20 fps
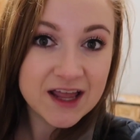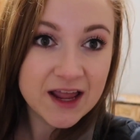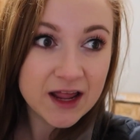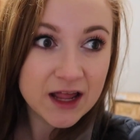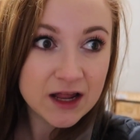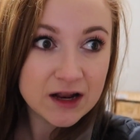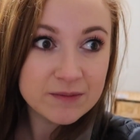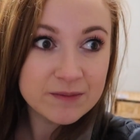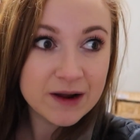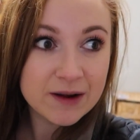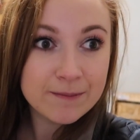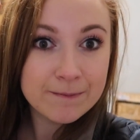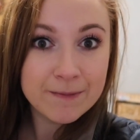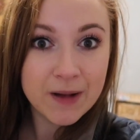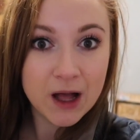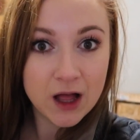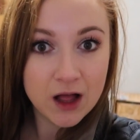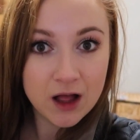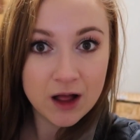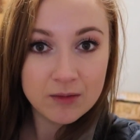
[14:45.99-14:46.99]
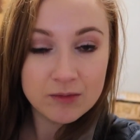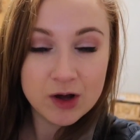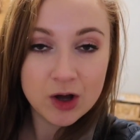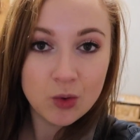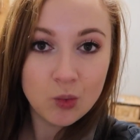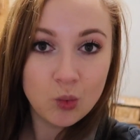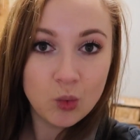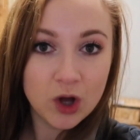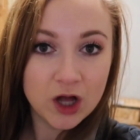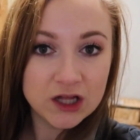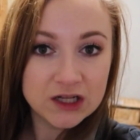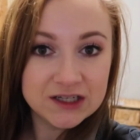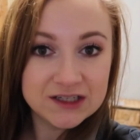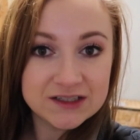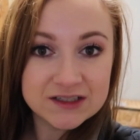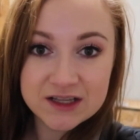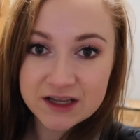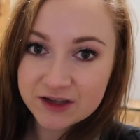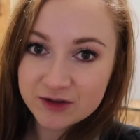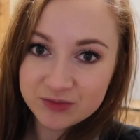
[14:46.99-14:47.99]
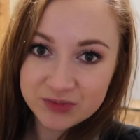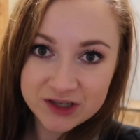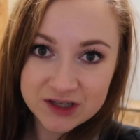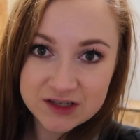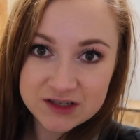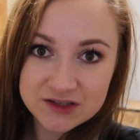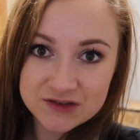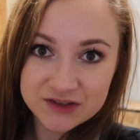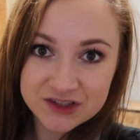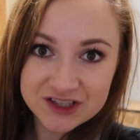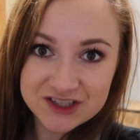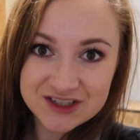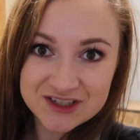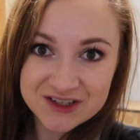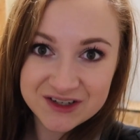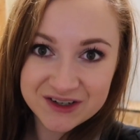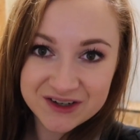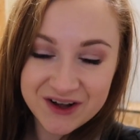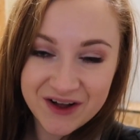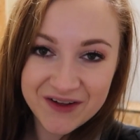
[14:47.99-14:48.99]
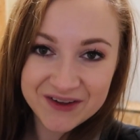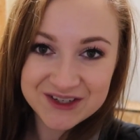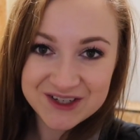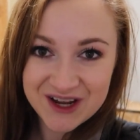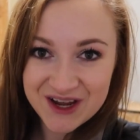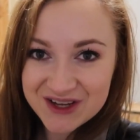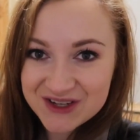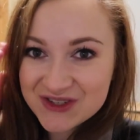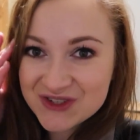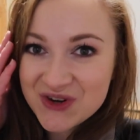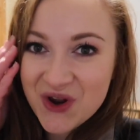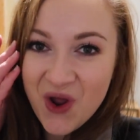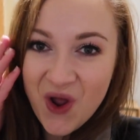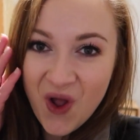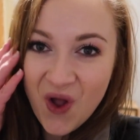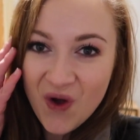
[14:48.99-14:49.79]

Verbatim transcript: And my mom won second place for the dessert contest,